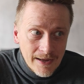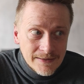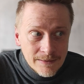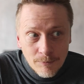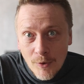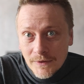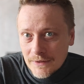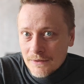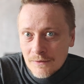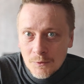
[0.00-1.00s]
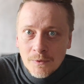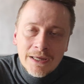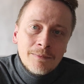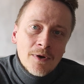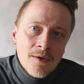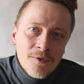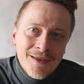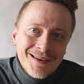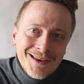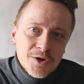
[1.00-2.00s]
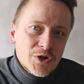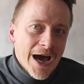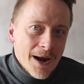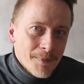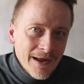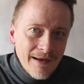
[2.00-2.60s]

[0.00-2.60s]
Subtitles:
It's important to keep your thinking sharp